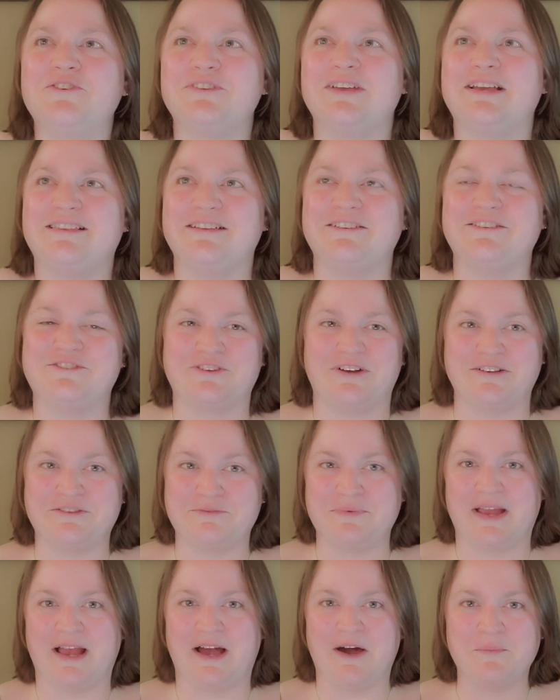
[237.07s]
like this stress
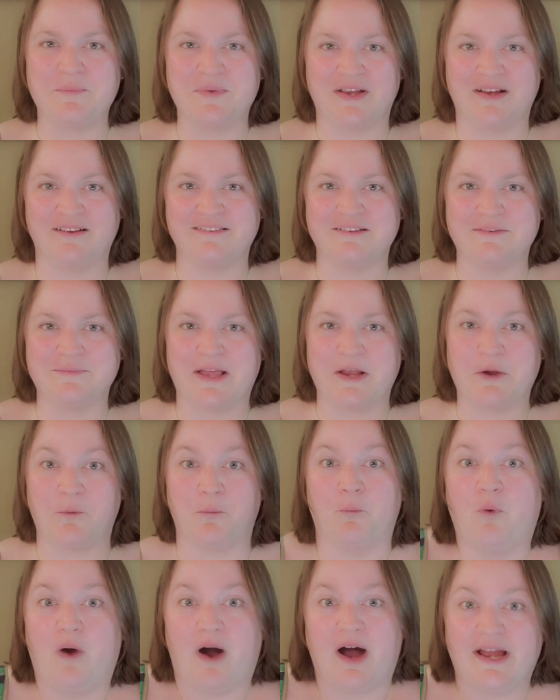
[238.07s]
me out, because I'm like,
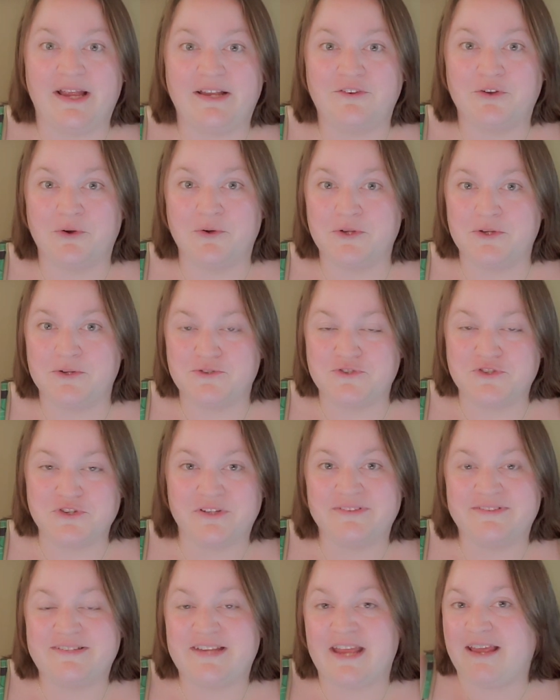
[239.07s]
why don't you
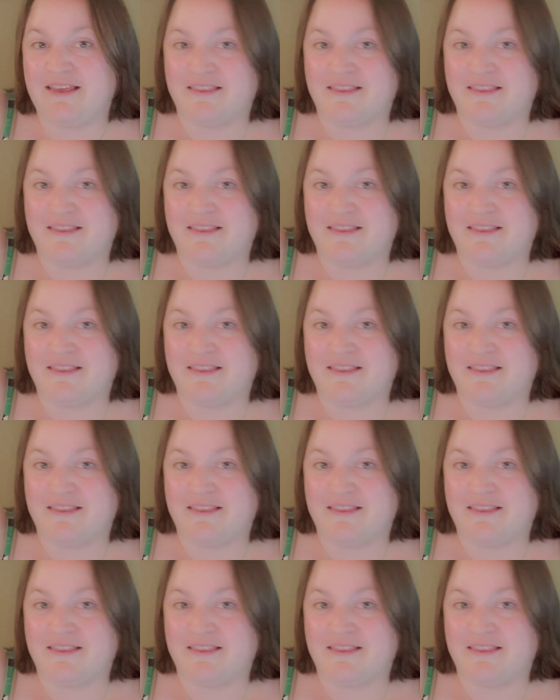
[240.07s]
just take